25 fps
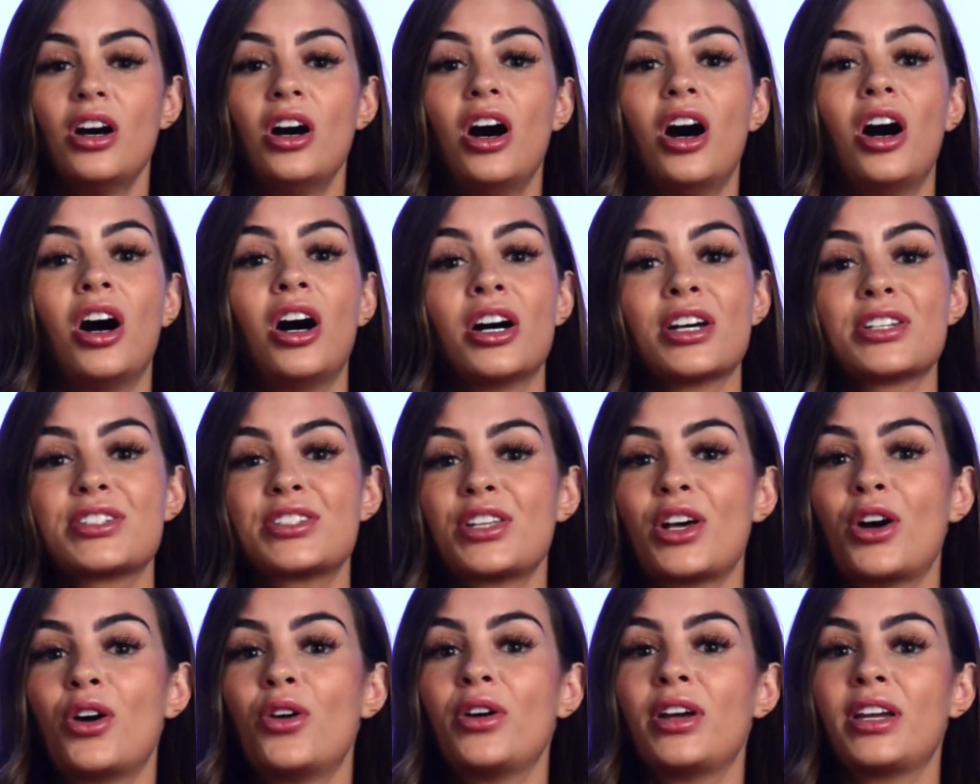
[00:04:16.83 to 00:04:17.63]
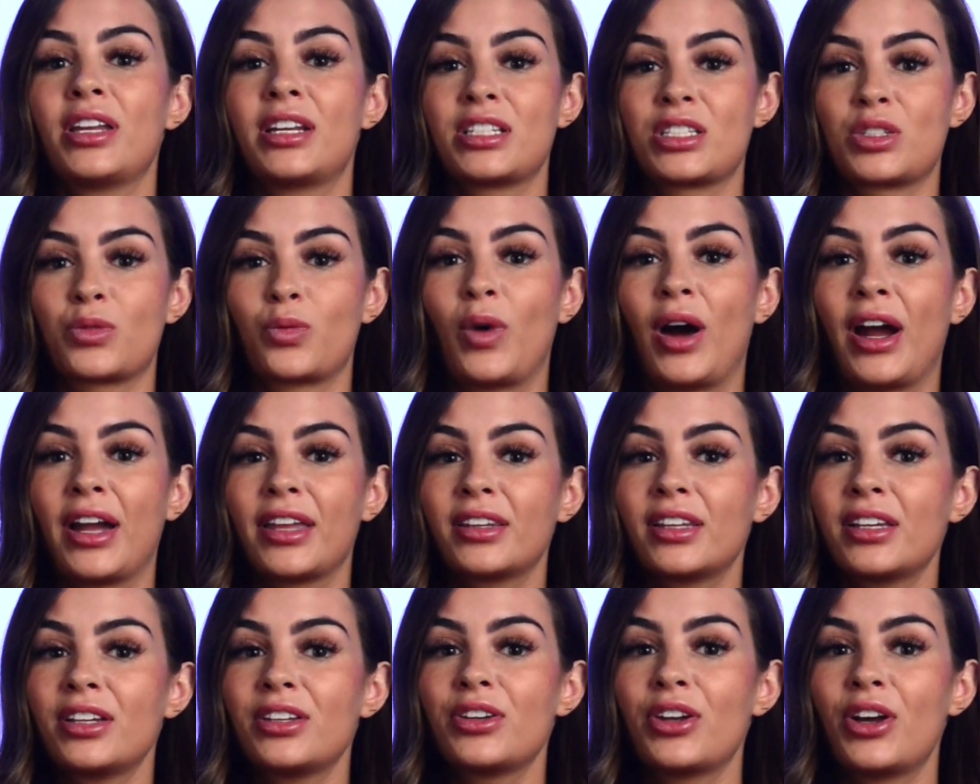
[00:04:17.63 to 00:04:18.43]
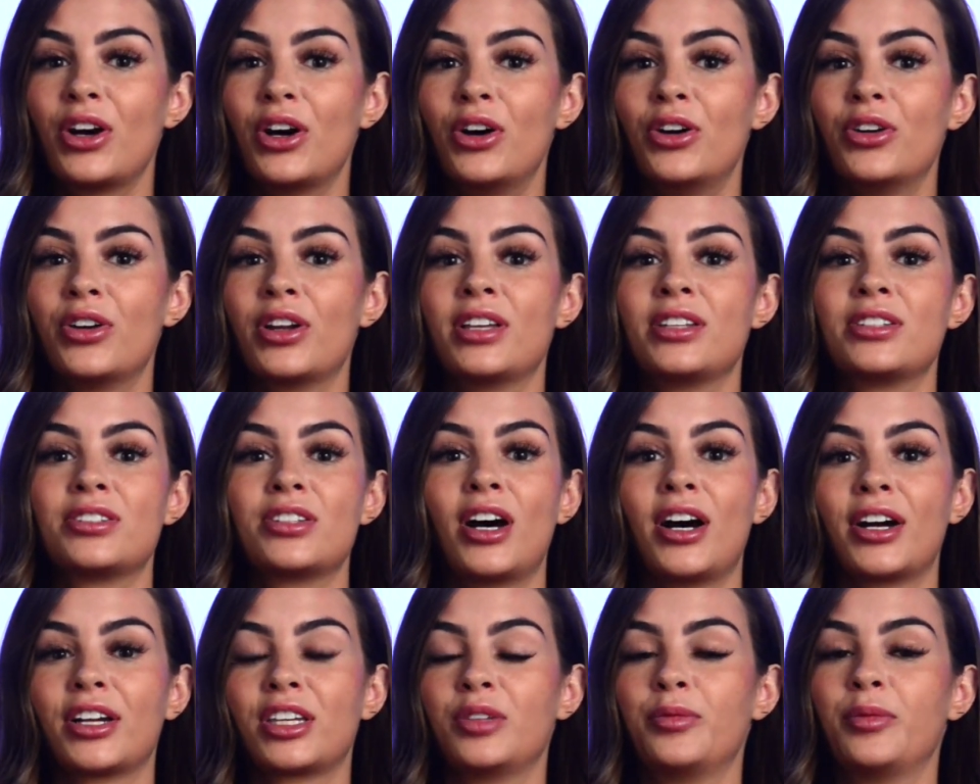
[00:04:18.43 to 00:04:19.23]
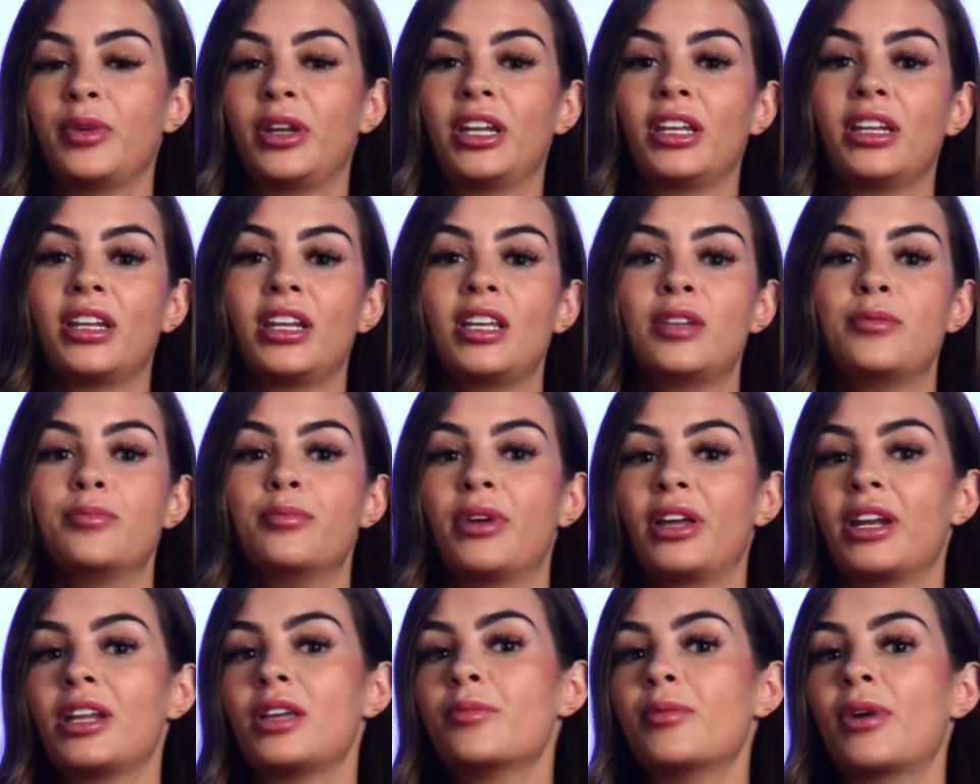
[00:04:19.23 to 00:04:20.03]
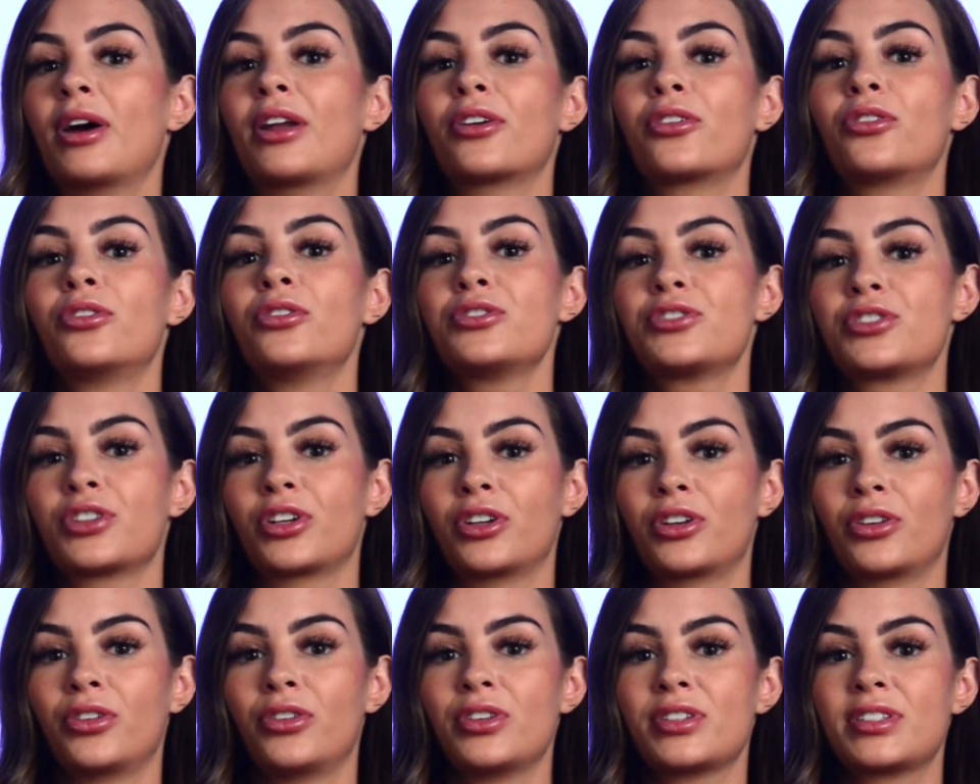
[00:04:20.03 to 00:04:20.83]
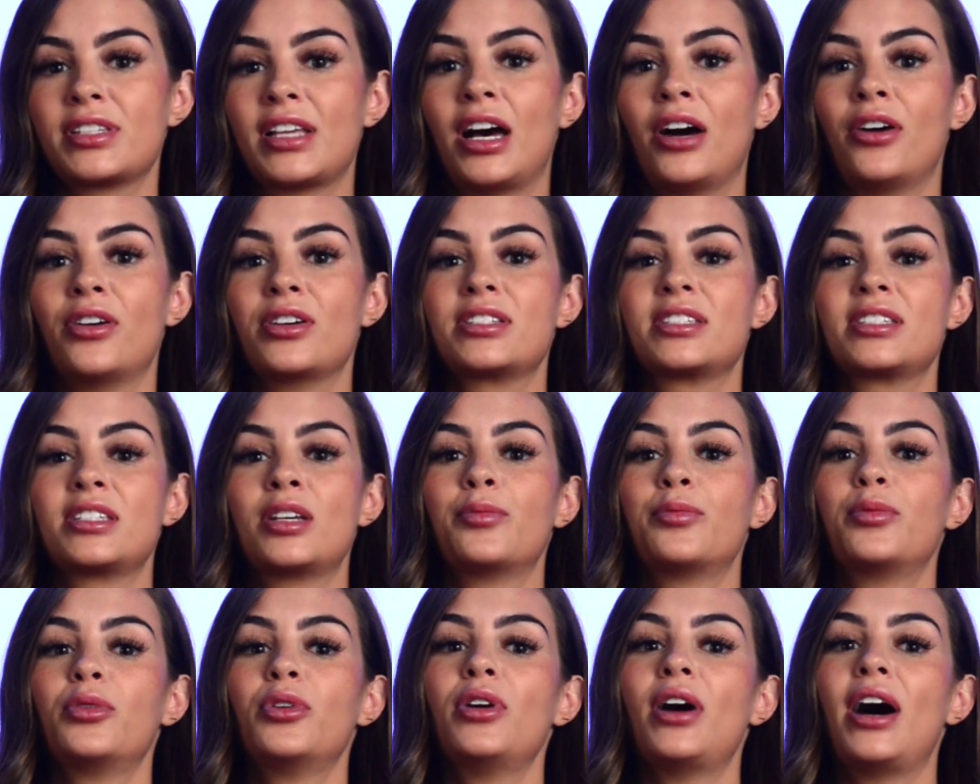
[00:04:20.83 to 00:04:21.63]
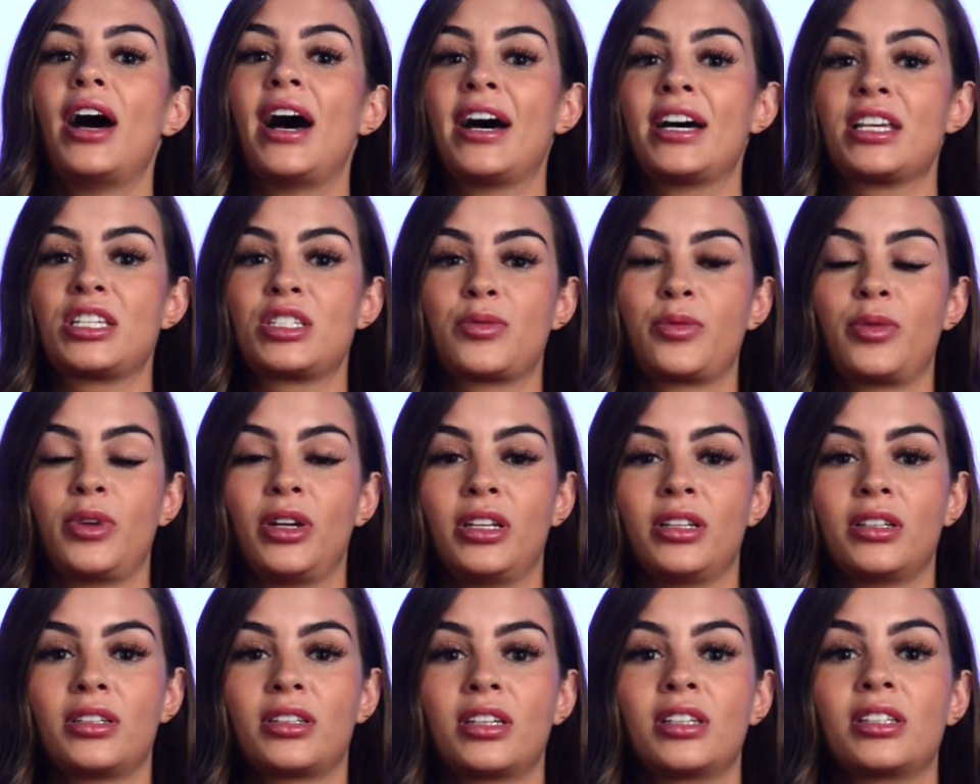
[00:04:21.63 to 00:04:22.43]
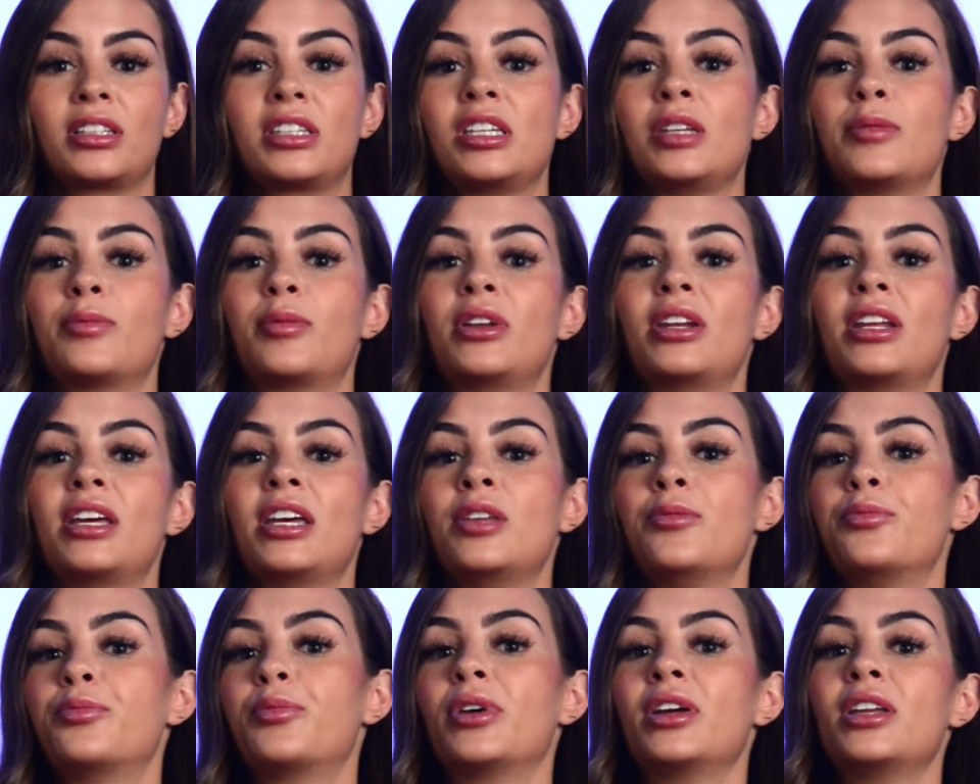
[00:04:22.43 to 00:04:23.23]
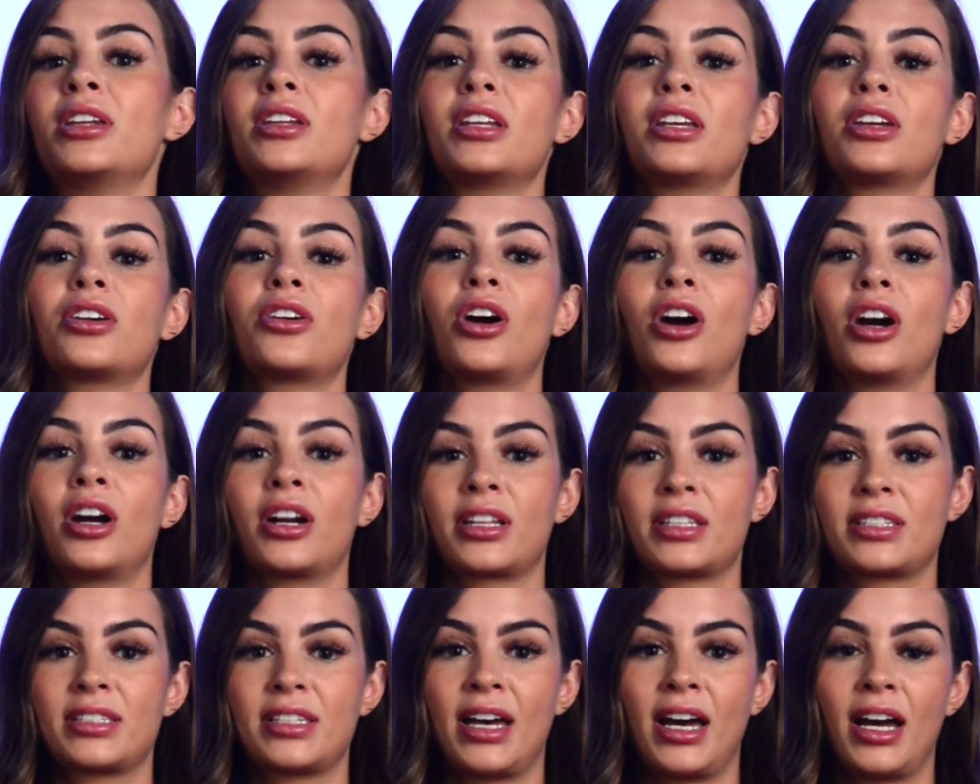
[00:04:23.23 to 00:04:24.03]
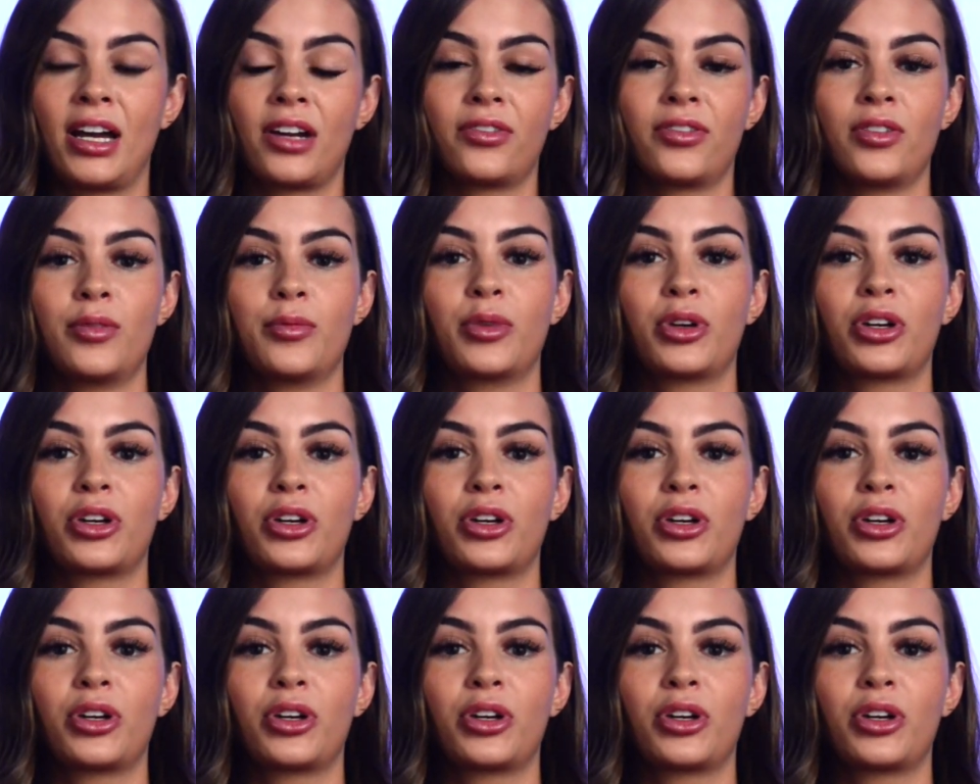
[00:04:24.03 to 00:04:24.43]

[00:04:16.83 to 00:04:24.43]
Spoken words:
Also, it is widely known and documented in many medical journals how a simple aspirin can keep an impending heart attack from